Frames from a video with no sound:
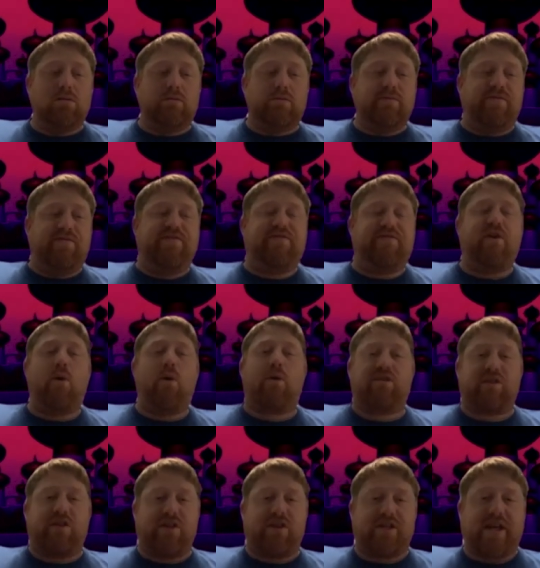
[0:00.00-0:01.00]

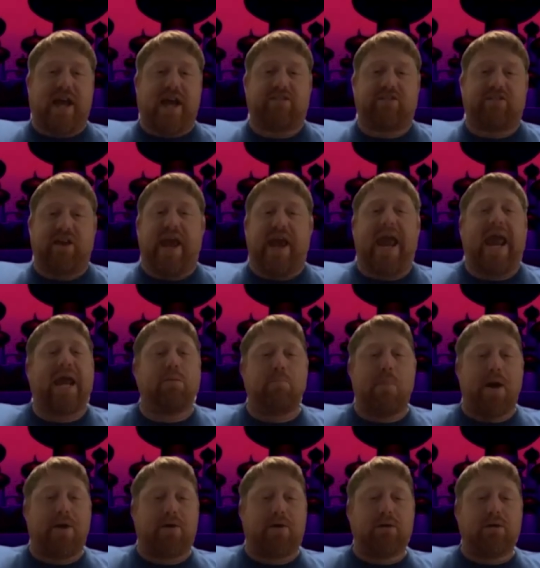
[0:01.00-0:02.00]
focus on the task at hand
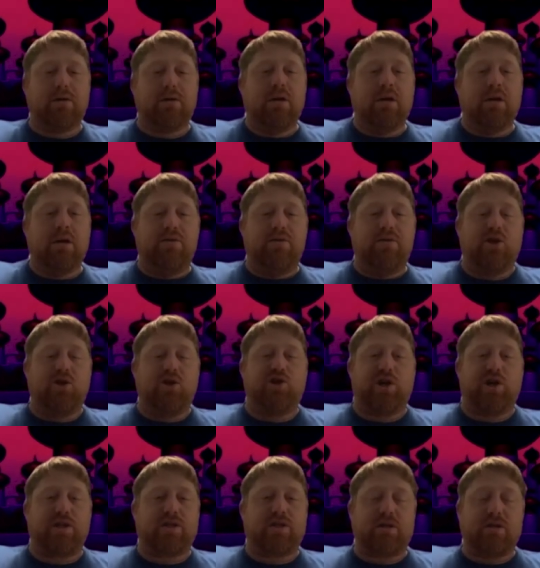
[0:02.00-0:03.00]
better than
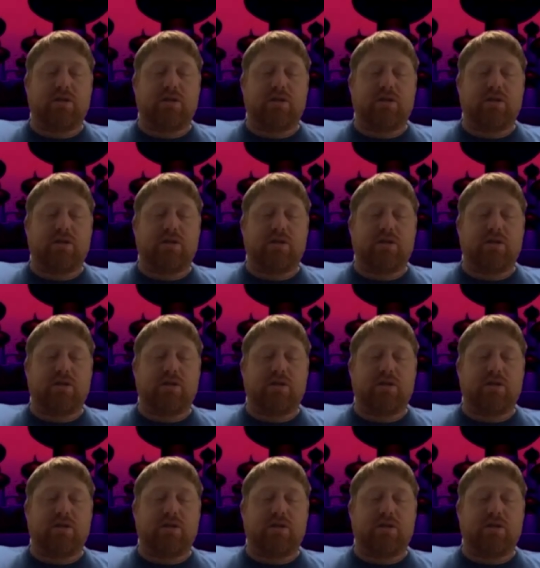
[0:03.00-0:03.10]
just